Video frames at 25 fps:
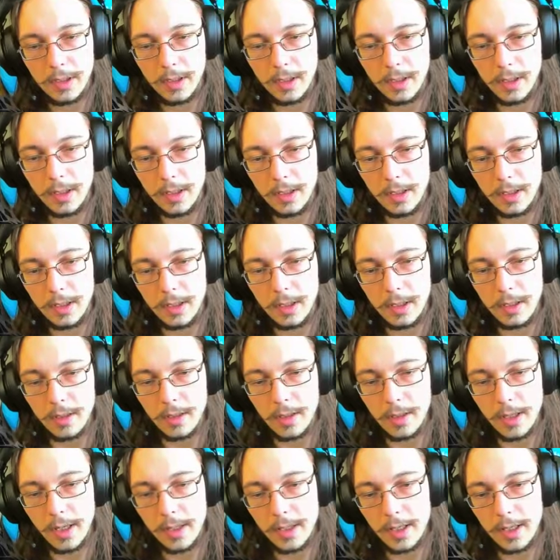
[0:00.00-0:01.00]
in
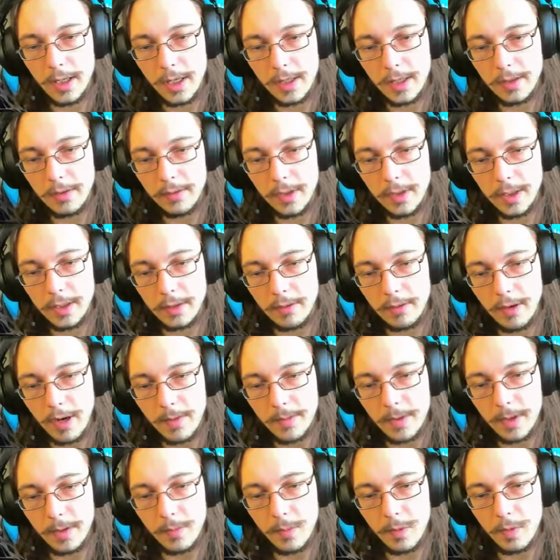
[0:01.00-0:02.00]
here, and then I don't need to grab
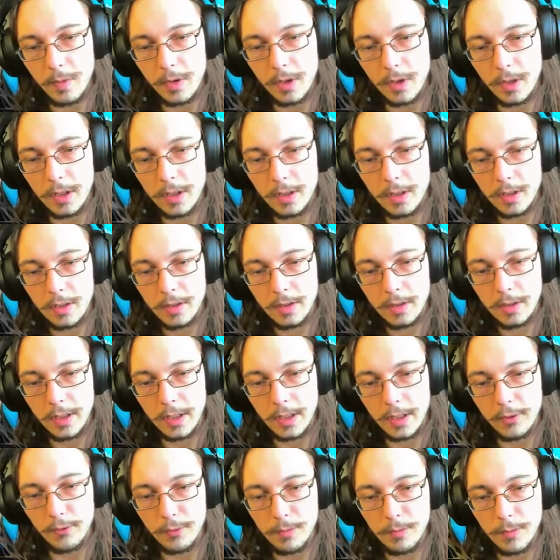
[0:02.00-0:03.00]
any more. I
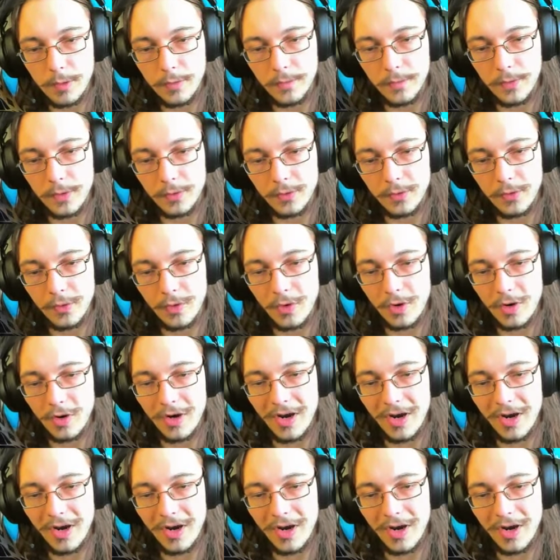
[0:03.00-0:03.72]
can remove their door